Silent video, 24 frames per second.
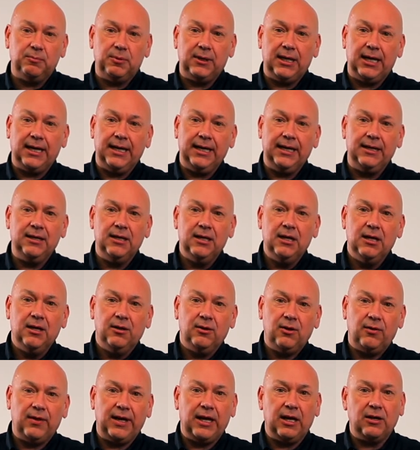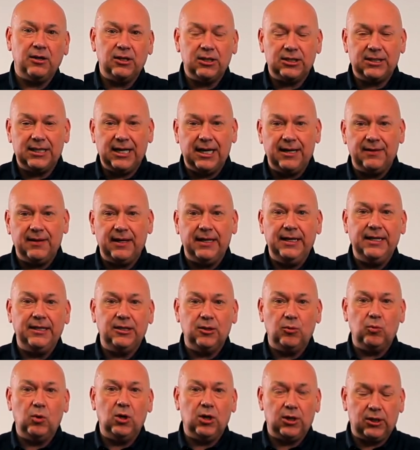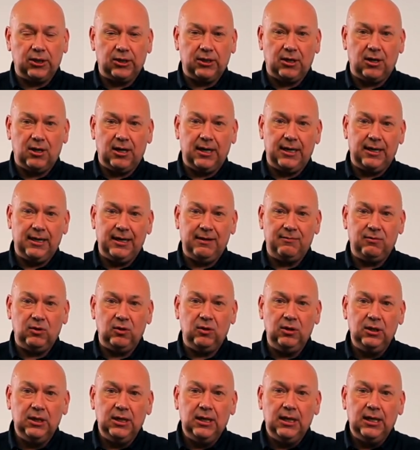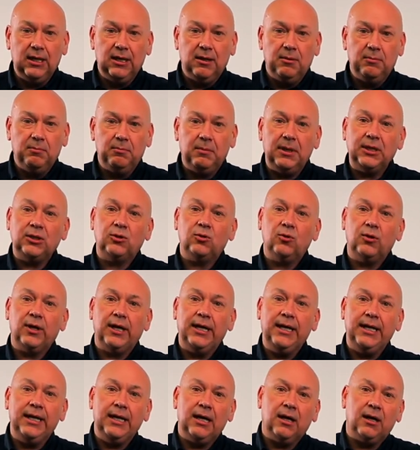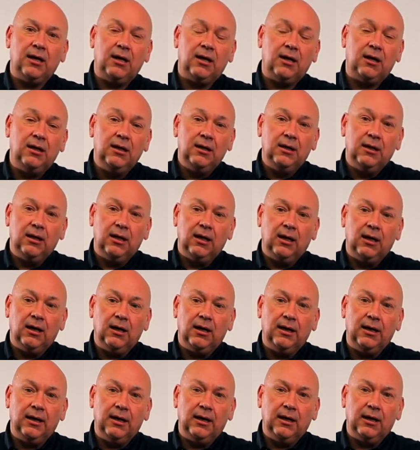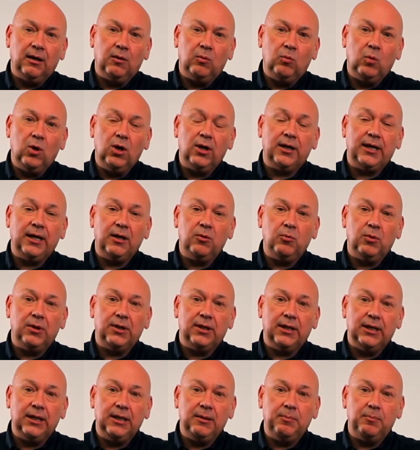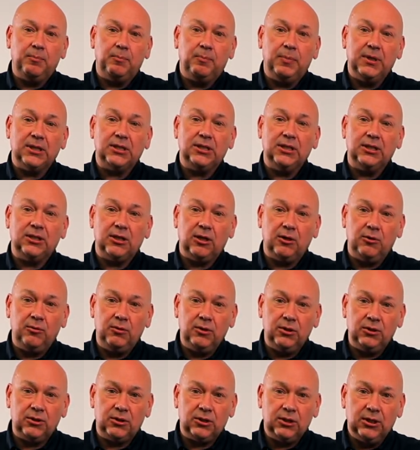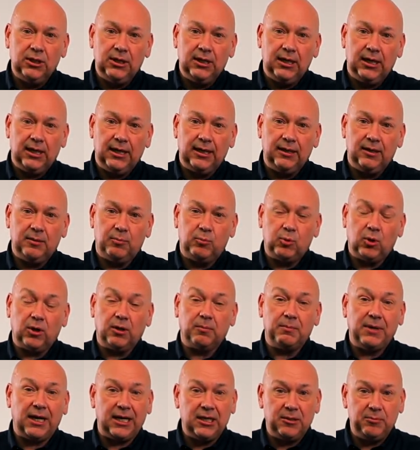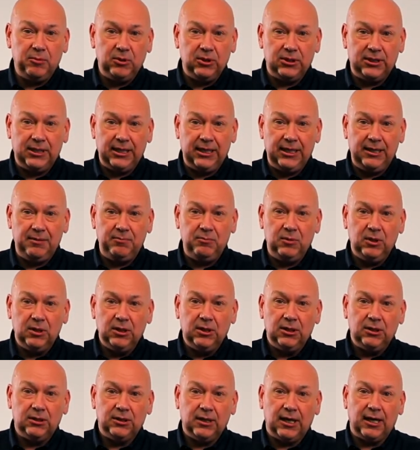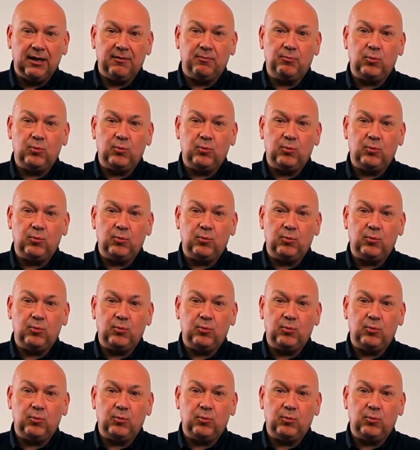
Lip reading: planning, that they understand they need to work at a higher level, make sure they are working with the business owners and the product management team to have